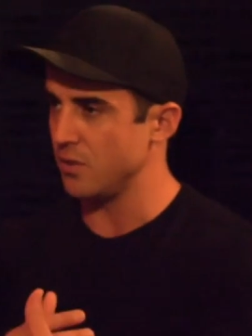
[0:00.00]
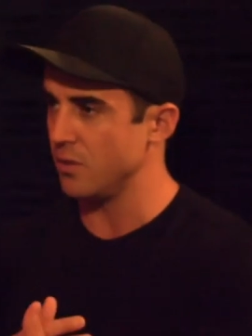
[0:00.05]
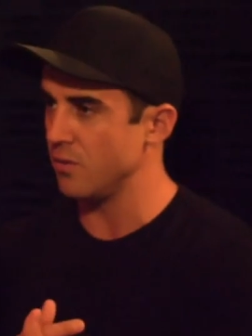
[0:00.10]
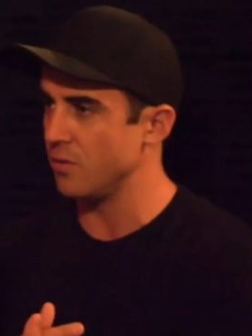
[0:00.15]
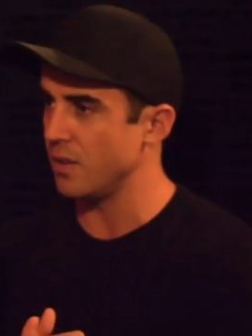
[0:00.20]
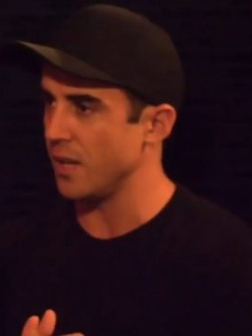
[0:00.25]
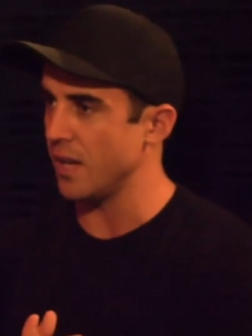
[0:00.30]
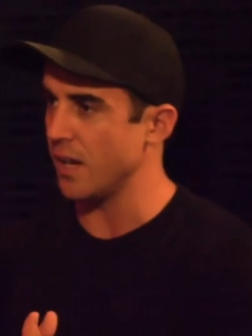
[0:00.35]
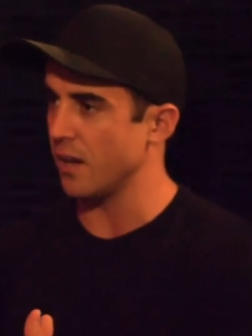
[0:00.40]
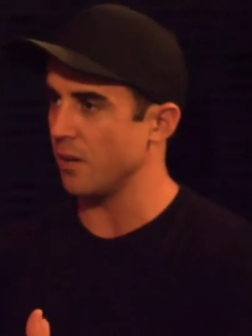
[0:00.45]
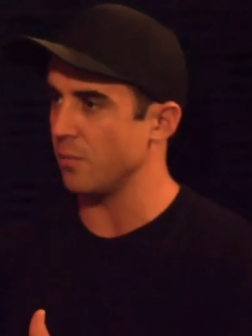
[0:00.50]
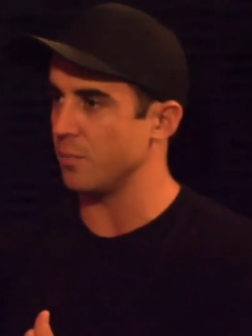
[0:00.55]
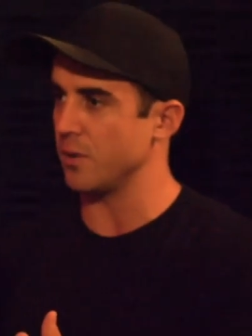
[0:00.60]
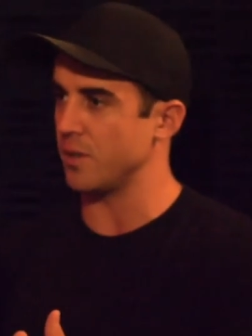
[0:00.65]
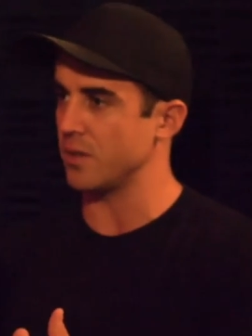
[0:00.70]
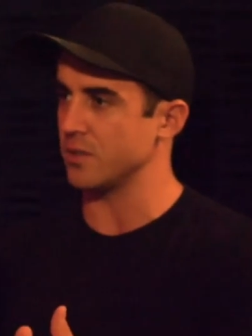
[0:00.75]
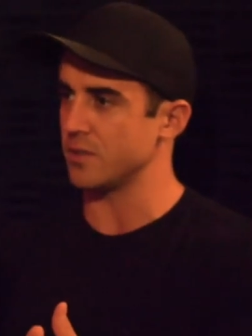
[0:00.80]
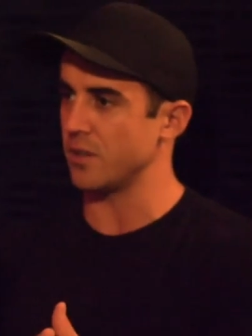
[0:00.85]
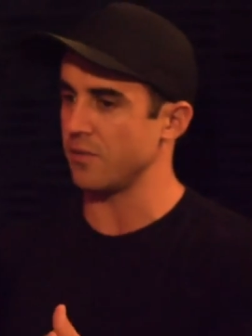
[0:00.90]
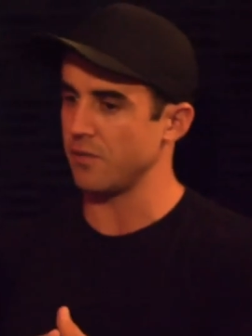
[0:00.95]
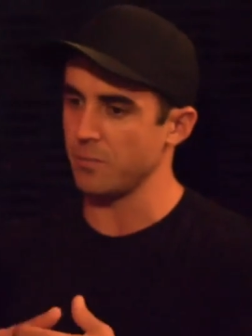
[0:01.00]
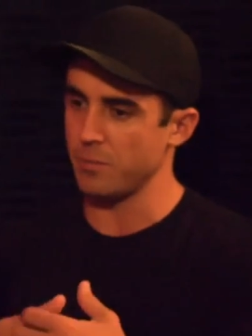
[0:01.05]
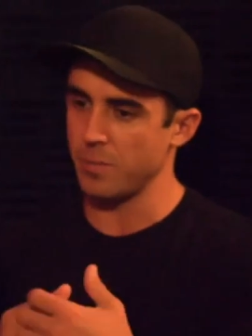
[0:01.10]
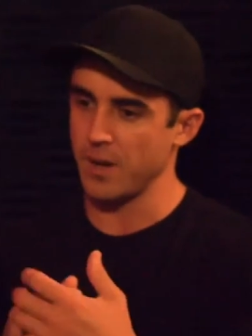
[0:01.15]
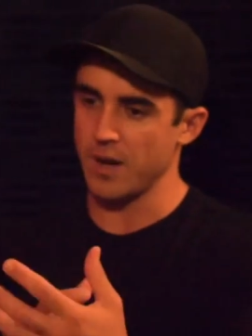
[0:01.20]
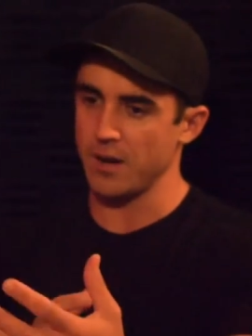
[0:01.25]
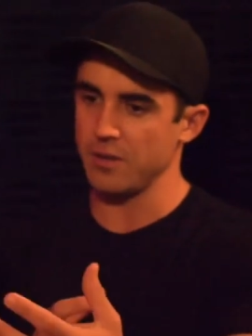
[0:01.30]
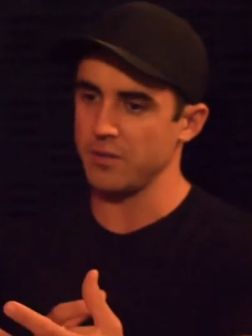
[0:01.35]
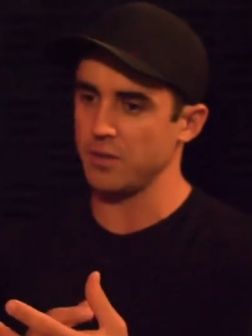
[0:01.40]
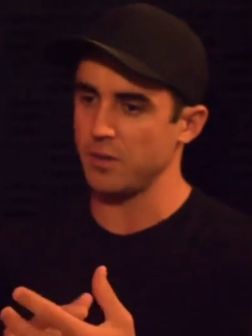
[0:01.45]
up to you now, because
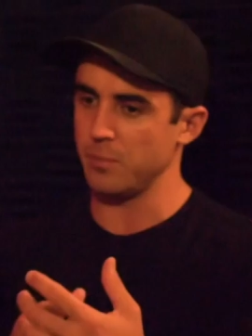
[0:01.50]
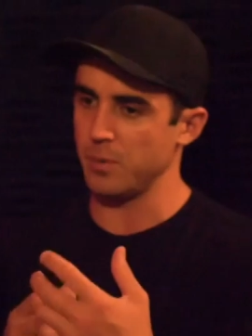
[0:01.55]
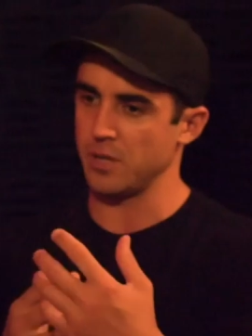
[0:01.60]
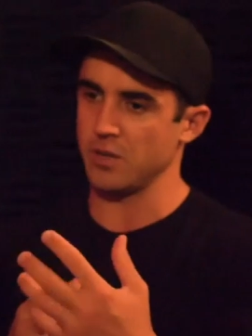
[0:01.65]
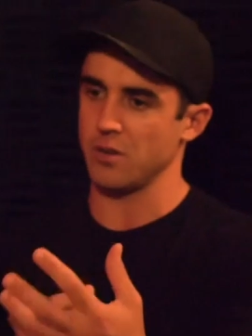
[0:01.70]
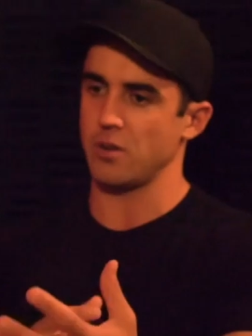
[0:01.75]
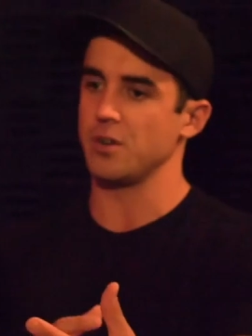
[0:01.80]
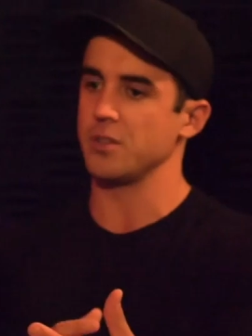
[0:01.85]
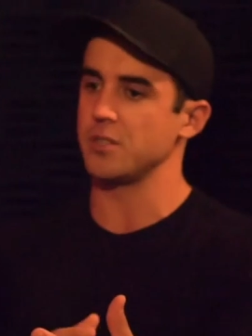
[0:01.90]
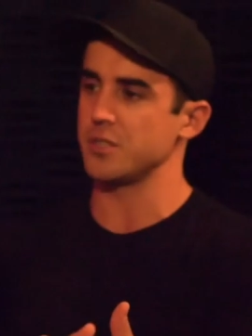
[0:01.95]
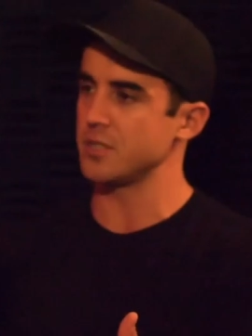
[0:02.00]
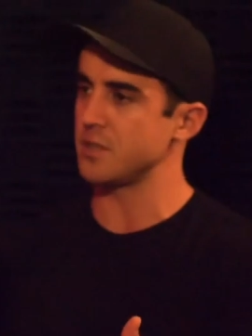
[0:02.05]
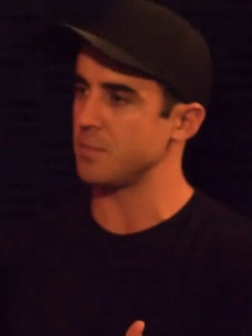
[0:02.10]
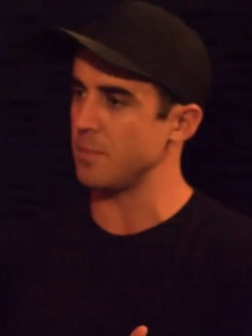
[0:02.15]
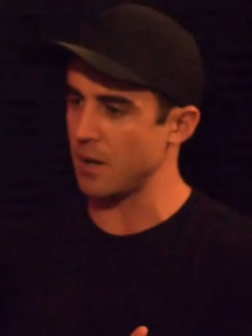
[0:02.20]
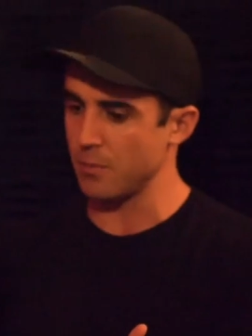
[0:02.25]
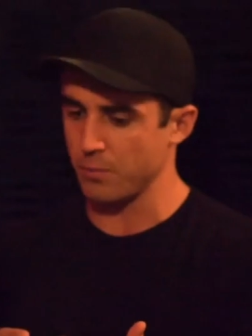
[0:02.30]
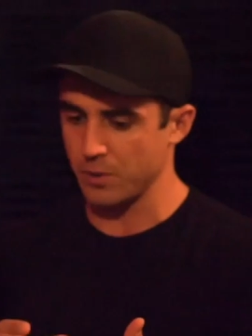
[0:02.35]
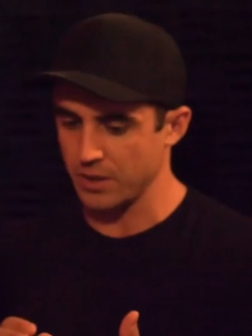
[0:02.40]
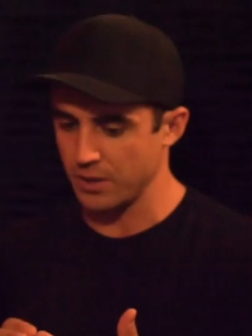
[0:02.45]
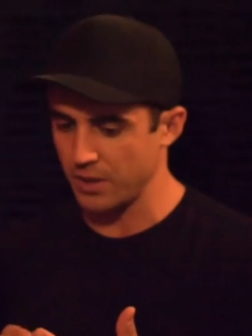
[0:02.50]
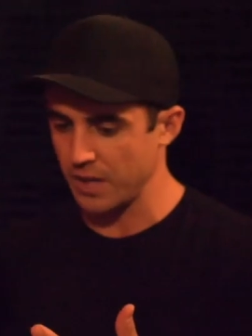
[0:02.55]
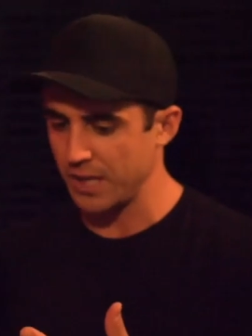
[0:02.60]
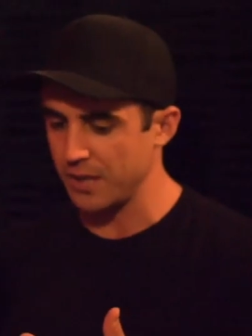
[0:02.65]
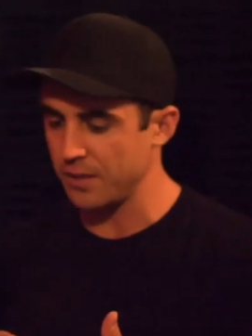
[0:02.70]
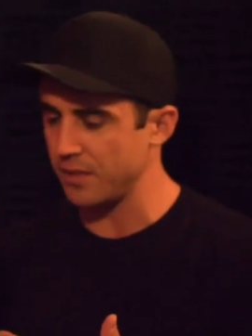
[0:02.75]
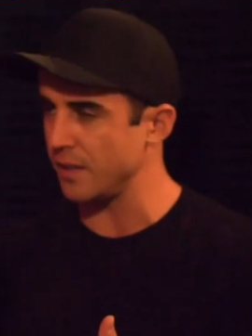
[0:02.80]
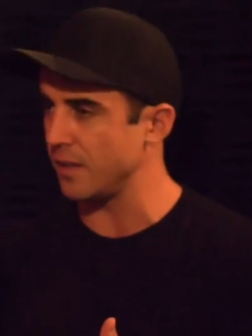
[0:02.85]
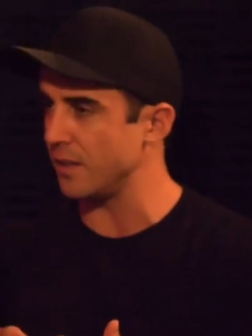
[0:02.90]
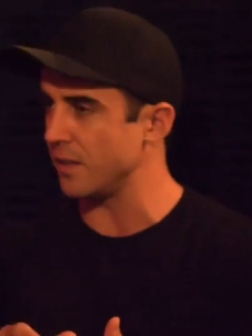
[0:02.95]
I've empowered you to be conscious about
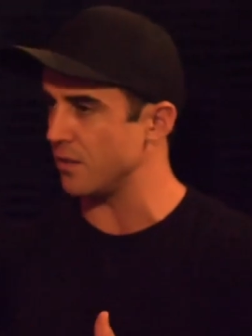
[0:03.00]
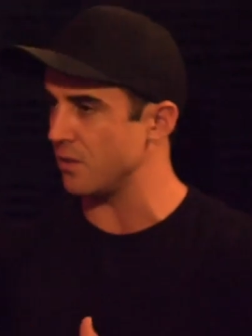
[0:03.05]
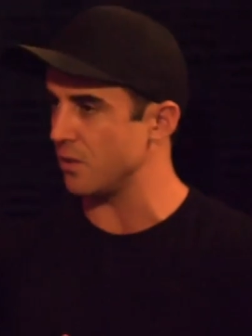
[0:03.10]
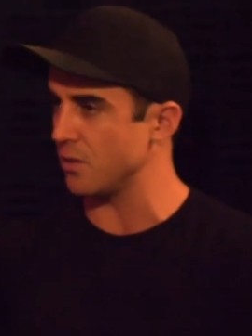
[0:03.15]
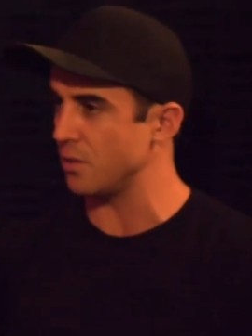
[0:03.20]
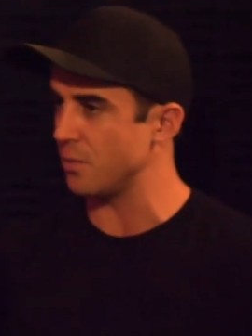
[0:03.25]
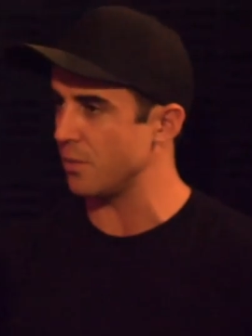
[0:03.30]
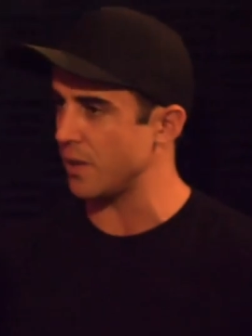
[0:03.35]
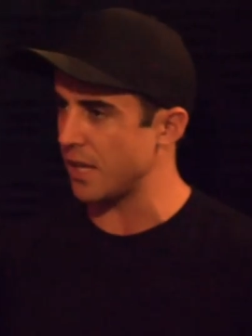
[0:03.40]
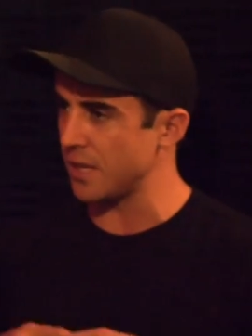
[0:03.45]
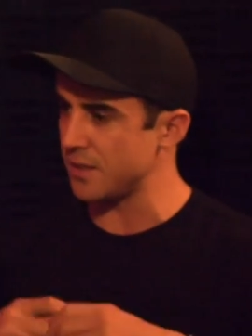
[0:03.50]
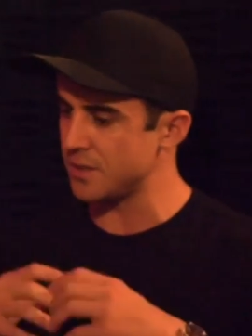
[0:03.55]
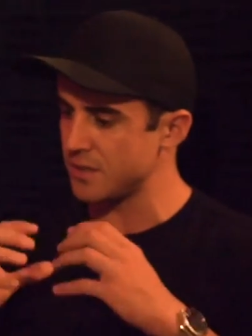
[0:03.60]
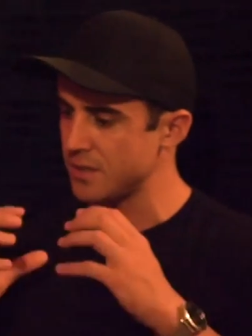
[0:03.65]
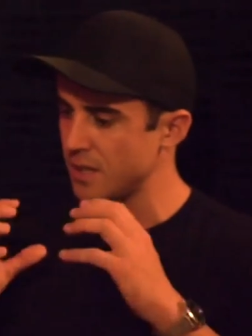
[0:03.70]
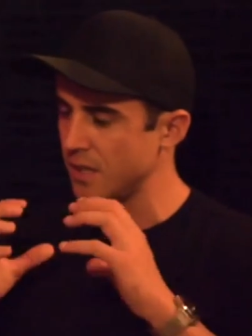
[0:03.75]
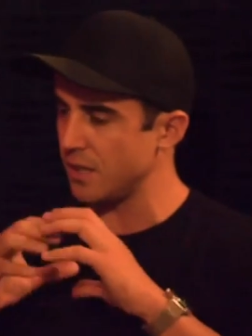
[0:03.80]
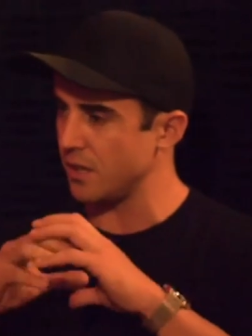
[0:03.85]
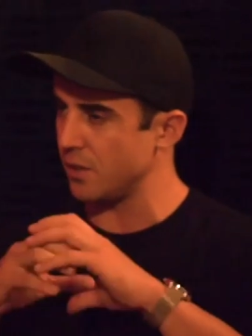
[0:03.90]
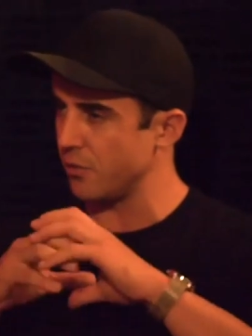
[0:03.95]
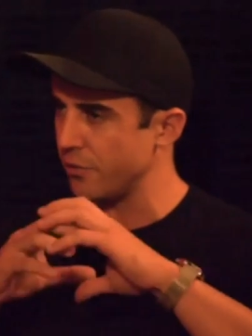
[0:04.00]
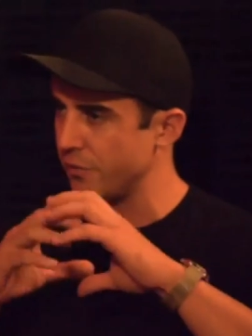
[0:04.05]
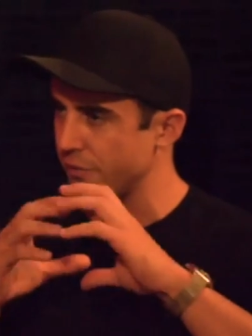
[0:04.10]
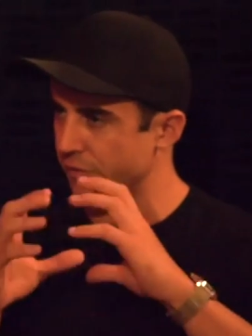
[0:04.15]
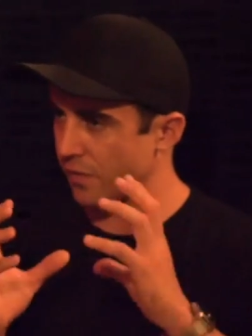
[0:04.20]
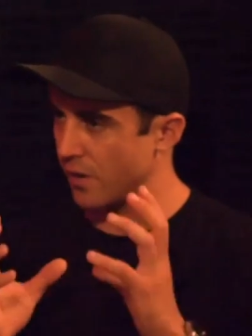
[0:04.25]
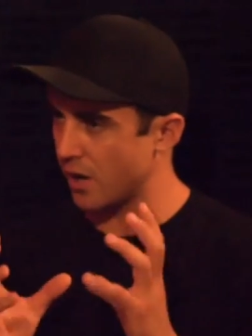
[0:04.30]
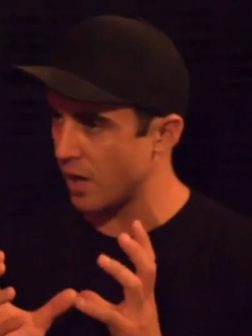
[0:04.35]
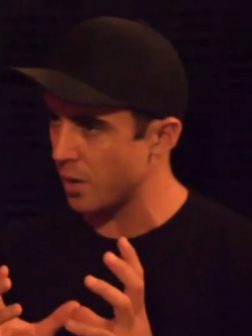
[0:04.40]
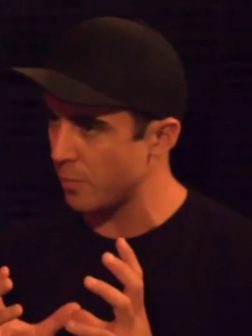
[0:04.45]
what you eat, think, and do, and
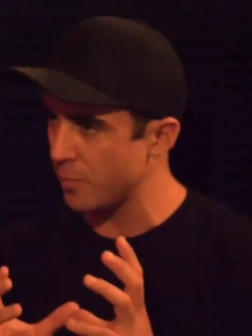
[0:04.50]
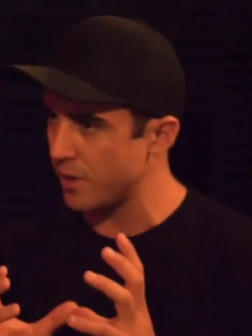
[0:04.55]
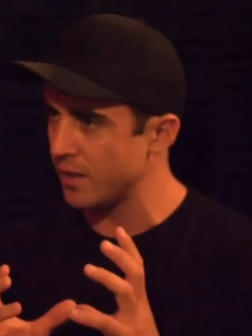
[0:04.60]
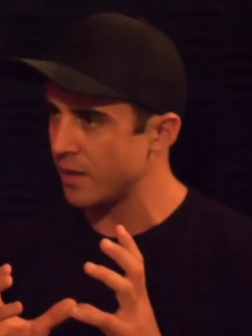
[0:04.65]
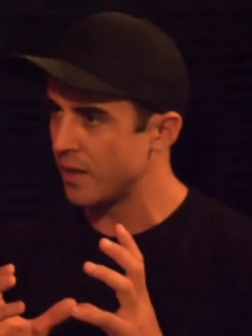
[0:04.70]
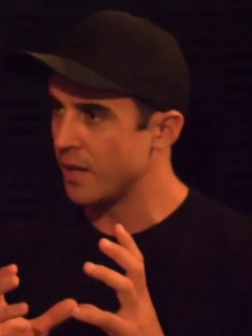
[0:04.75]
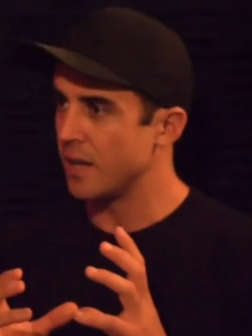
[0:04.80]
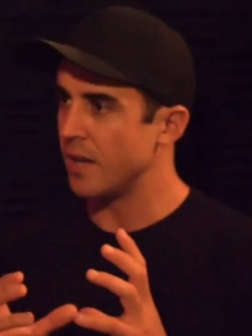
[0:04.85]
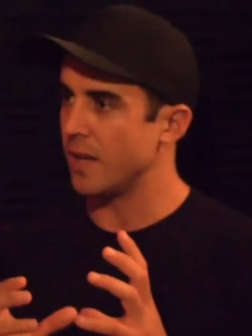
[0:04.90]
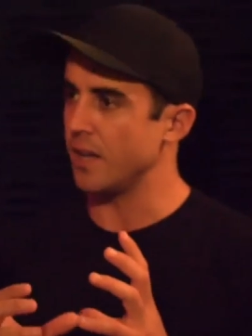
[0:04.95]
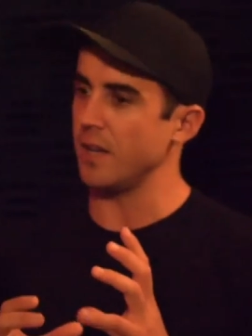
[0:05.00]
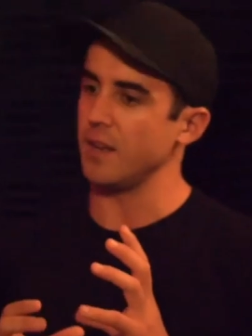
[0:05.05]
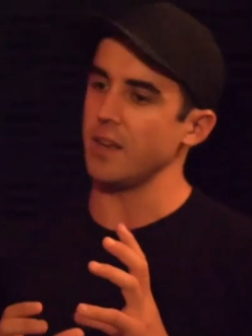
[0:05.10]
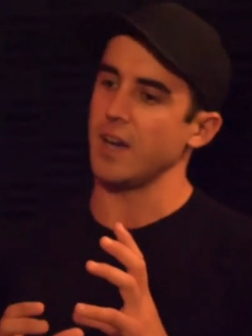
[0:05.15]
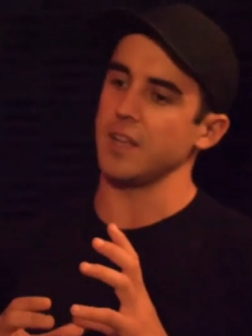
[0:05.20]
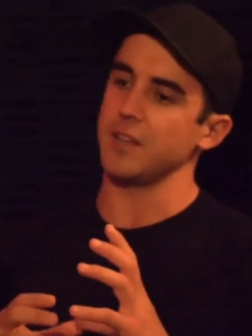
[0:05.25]
understanding your environment,